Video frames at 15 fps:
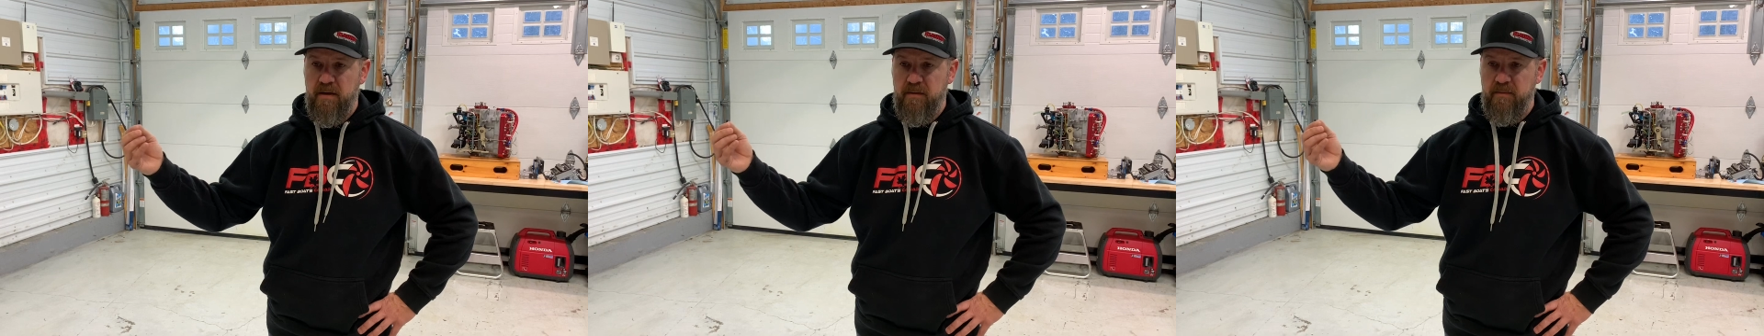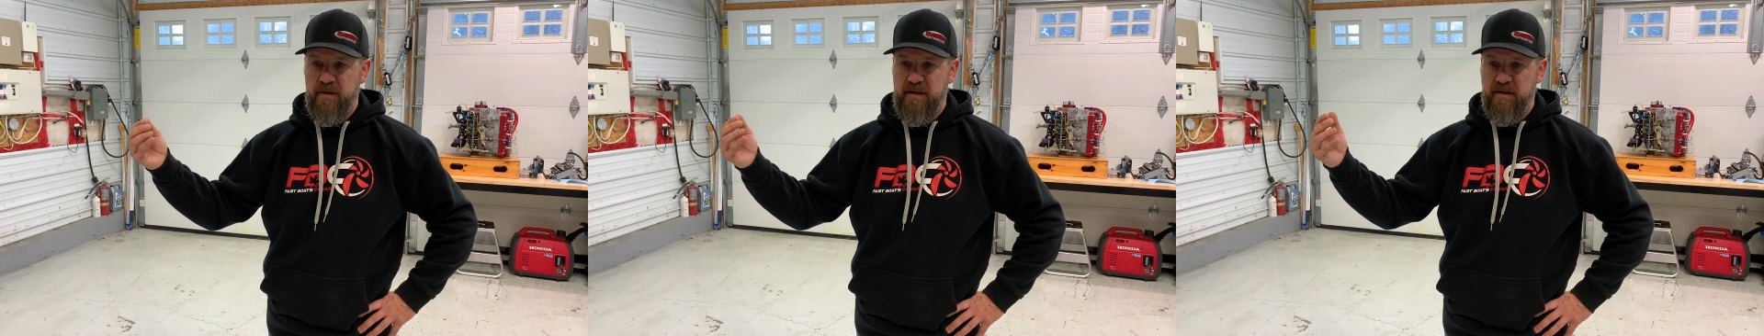
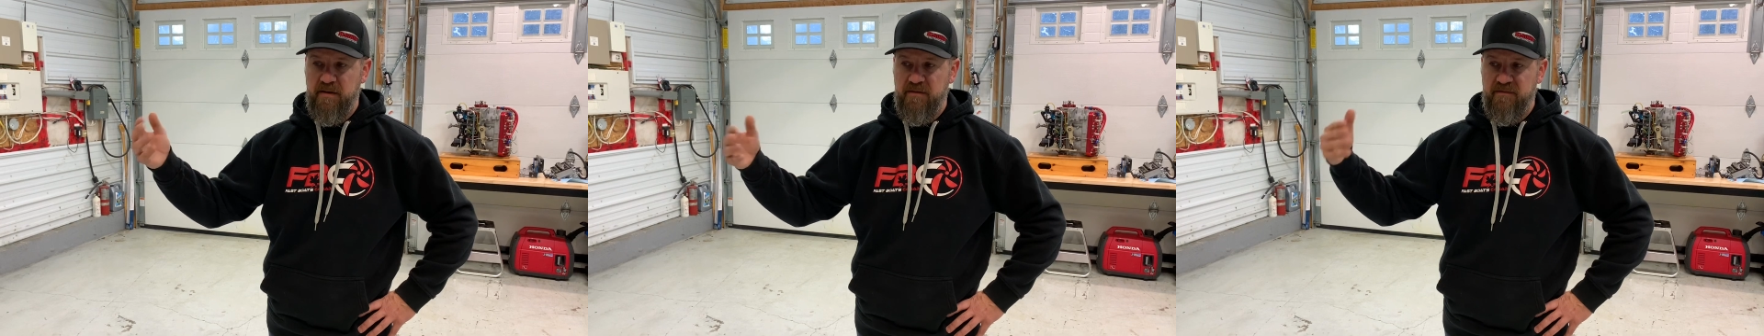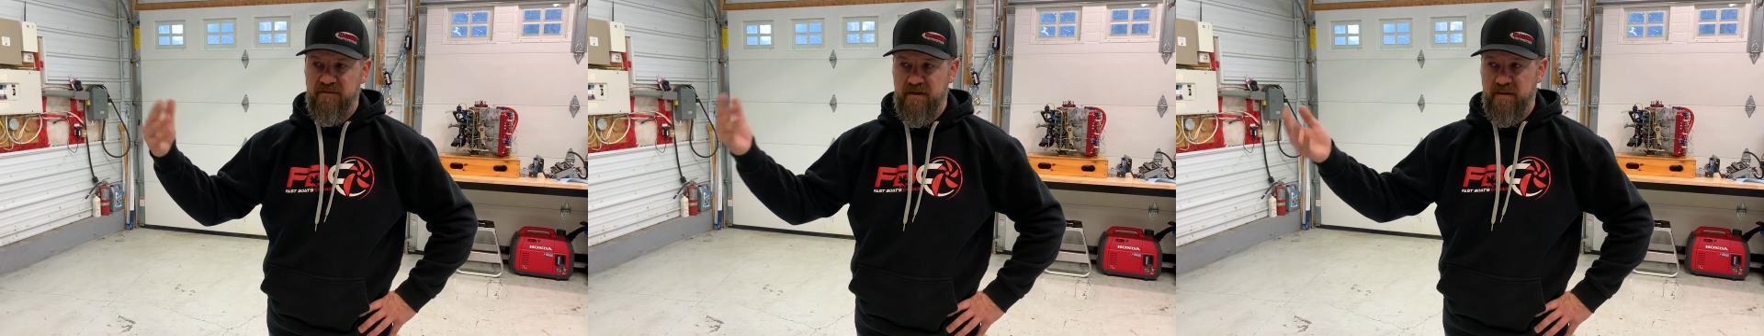because
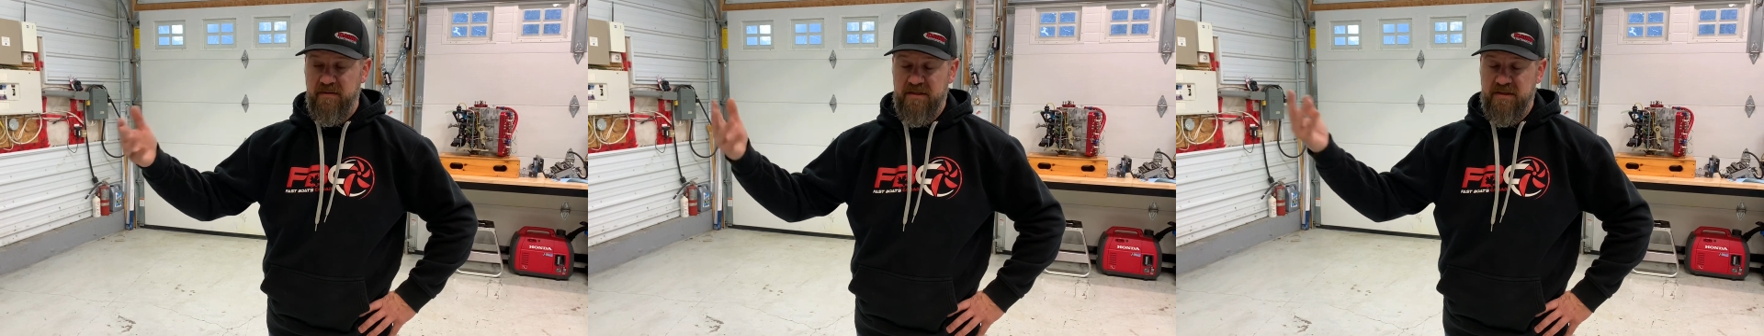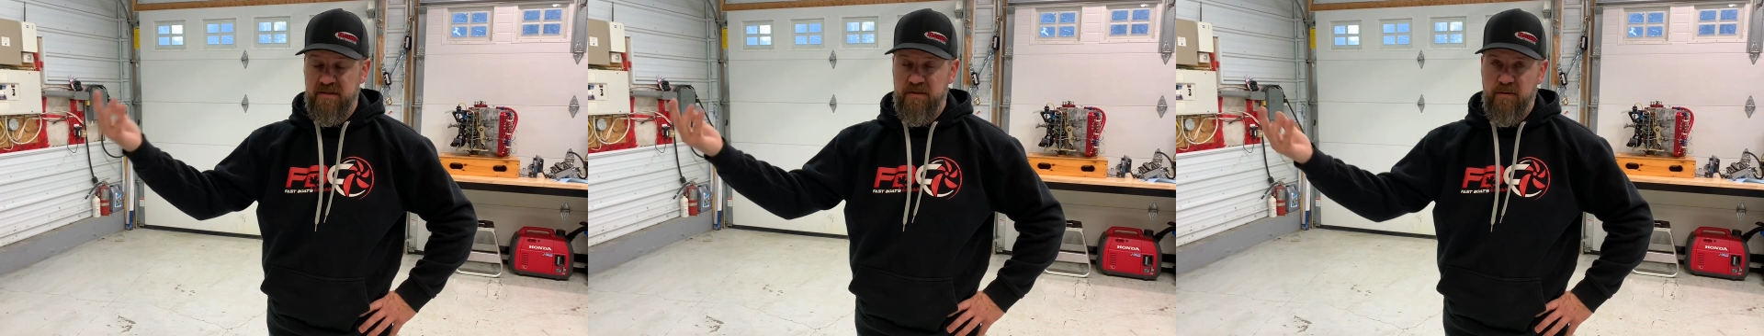I'm
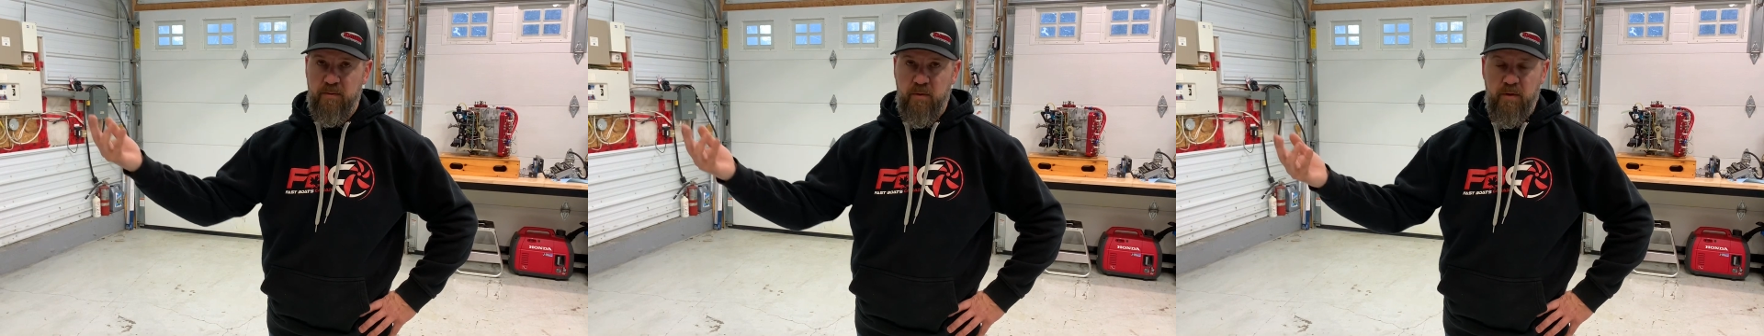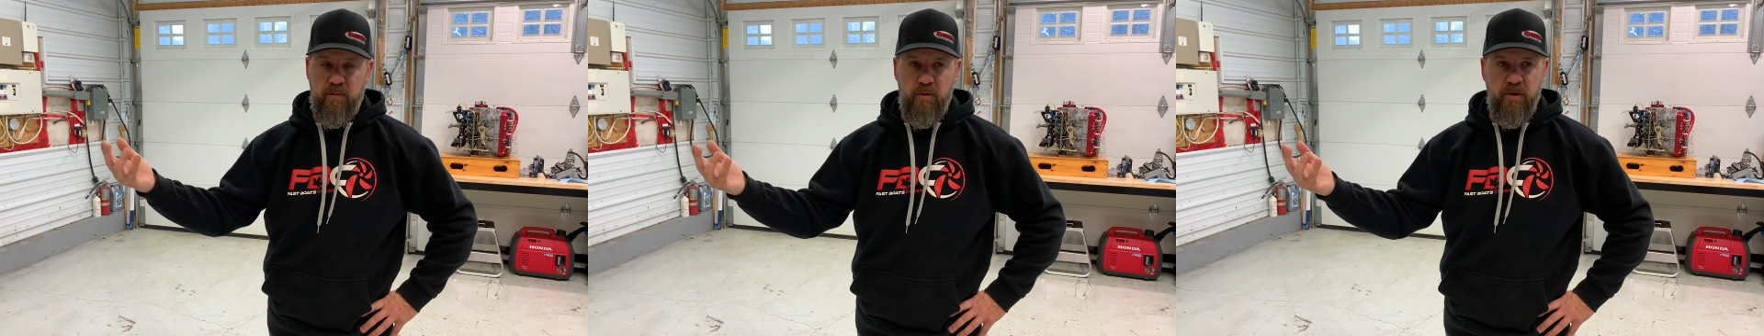just doing
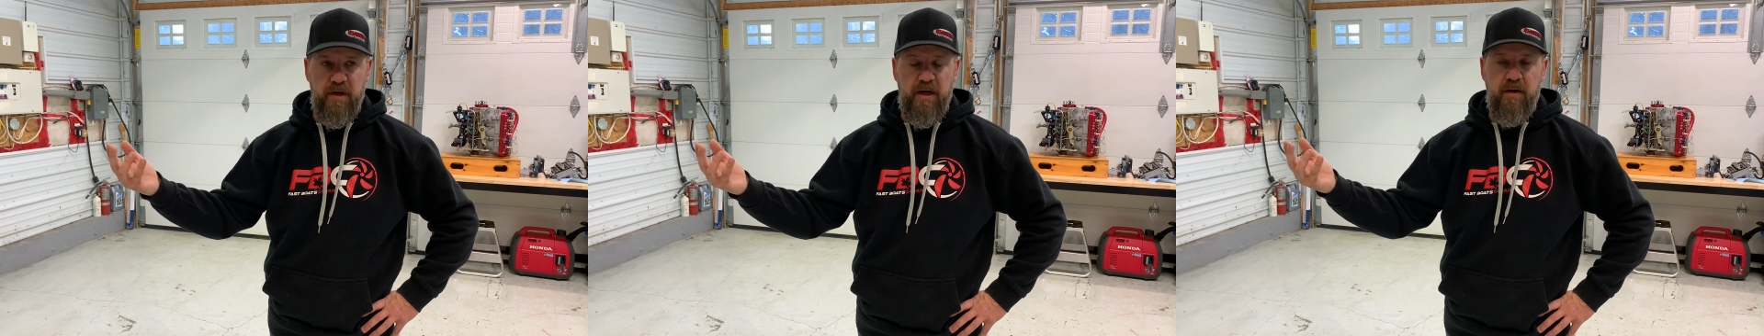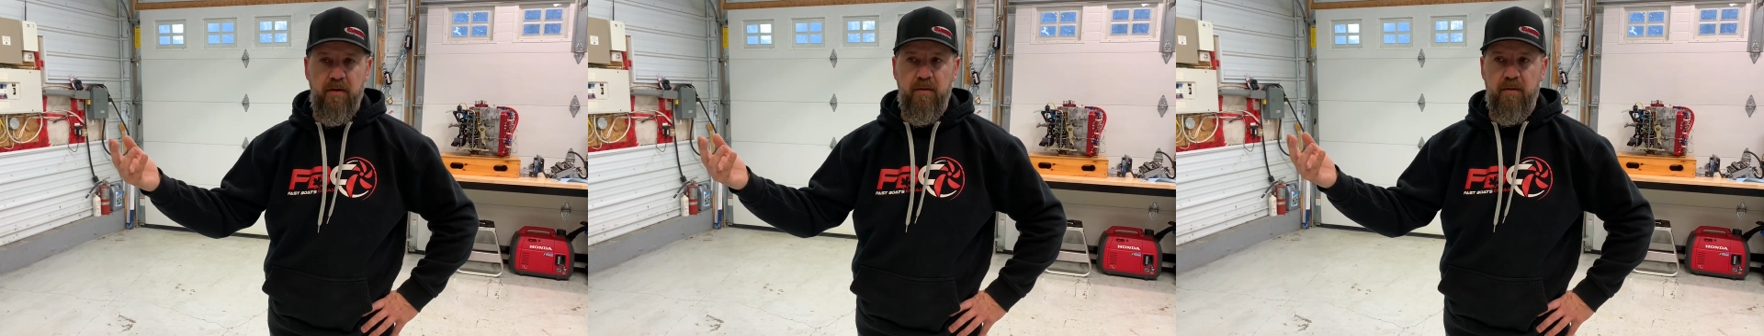more and more
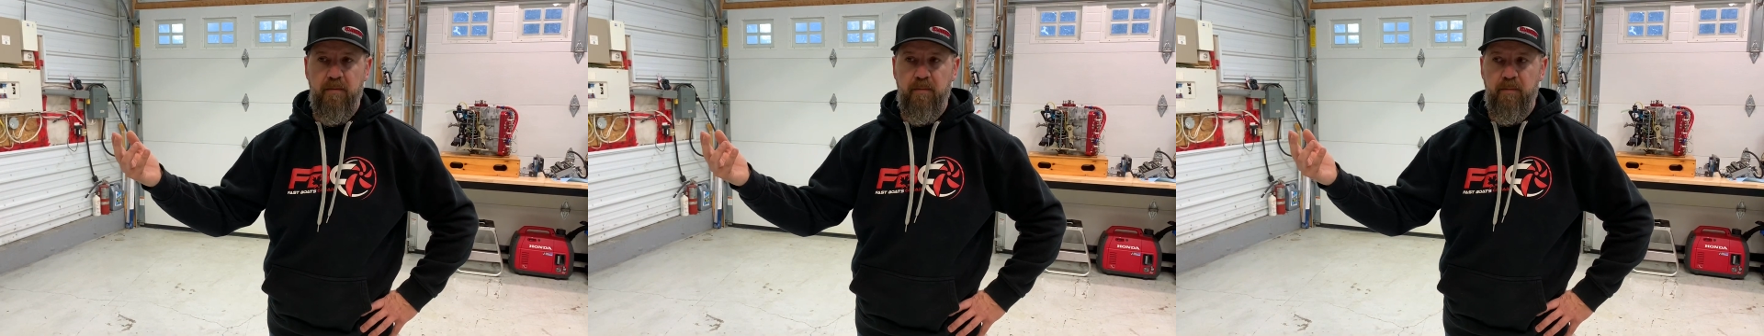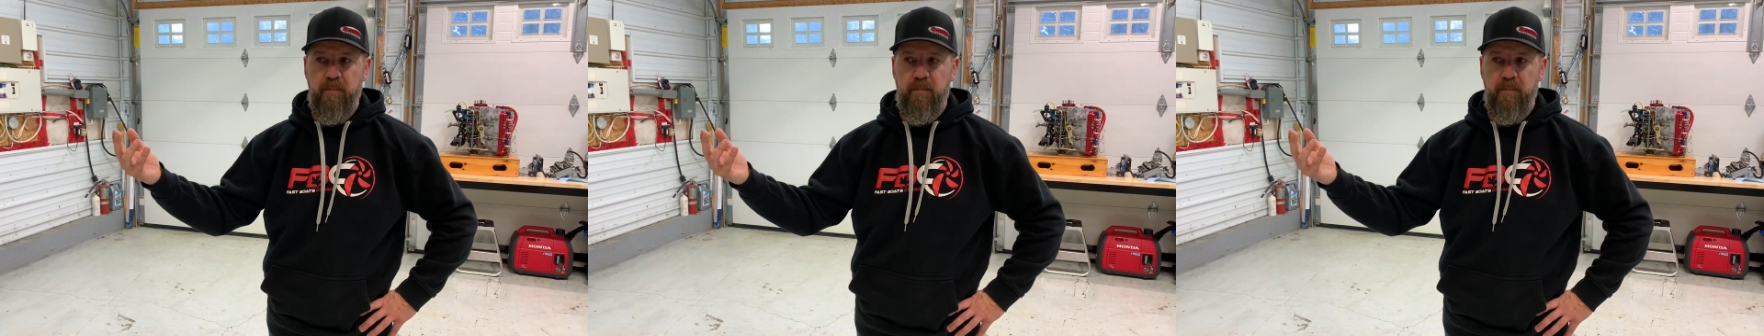now,